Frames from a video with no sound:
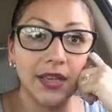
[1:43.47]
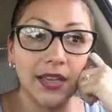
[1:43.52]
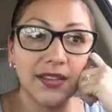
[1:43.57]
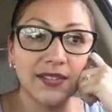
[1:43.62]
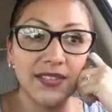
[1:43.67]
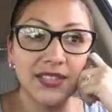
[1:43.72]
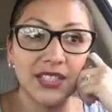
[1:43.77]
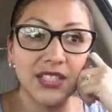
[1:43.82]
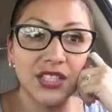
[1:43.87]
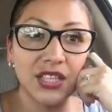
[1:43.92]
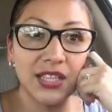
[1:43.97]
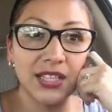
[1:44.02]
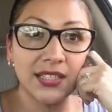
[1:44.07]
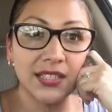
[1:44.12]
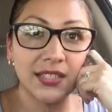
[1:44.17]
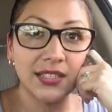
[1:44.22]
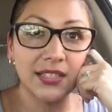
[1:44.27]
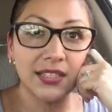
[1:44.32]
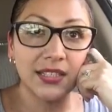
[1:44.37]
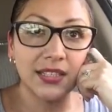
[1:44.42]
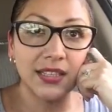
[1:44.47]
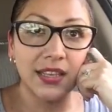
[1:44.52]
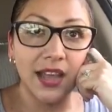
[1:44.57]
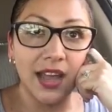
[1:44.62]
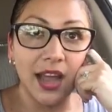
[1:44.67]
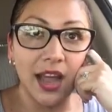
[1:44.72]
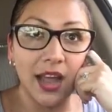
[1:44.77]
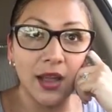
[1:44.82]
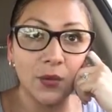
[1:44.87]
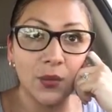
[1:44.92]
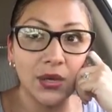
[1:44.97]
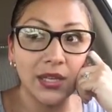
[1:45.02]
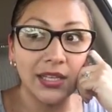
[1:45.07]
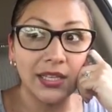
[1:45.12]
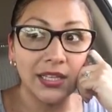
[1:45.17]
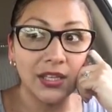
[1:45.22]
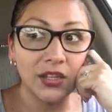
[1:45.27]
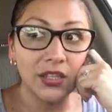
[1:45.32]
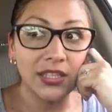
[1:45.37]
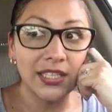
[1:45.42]
was just, I would
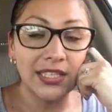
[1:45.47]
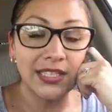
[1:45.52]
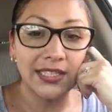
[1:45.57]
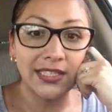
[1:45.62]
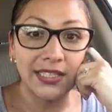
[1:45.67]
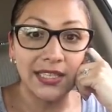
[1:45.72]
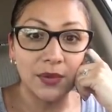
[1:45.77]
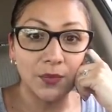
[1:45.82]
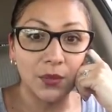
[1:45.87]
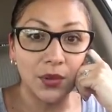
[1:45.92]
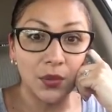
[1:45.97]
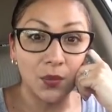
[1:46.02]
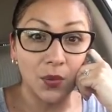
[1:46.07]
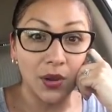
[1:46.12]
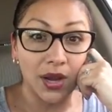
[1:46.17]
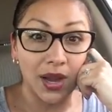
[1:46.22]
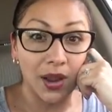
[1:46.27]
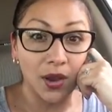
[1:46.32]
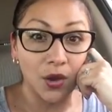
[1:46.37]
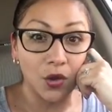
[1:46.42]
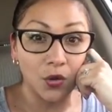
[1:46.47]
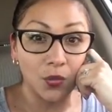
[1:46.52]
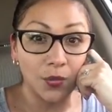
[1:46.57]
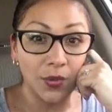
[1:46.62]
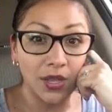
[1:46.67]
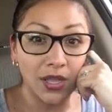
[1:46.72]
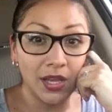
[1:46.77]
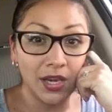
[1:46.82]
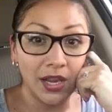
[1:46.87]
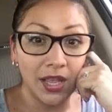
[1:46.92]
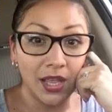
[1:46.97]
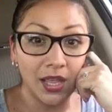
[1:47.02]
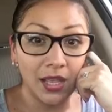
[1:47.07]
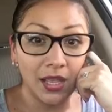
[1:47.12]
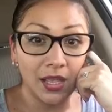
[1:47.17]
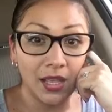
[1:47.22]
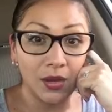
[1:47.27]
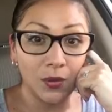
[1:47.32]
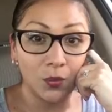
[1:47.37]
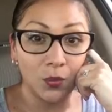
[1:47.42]
literally sleep with one eye open
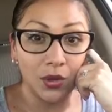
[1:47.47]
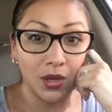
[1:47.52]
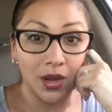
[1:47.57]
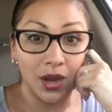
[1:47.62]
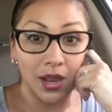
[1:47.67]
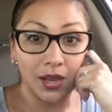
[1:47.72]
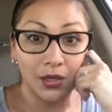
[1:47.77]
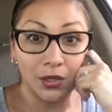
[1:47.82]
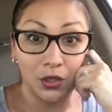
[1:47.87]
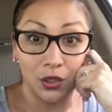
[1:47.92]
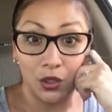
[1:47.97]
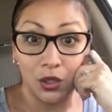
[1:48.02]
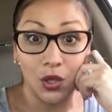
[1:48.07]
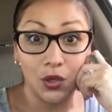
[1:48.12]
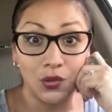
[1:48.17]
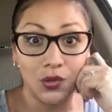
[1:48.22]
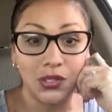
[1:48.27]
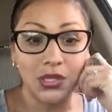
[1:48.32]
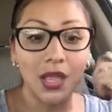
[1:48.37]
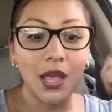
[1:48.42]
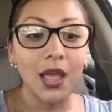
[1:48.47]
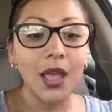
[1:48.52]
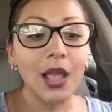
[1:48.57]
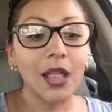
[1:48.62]
and one eye closed.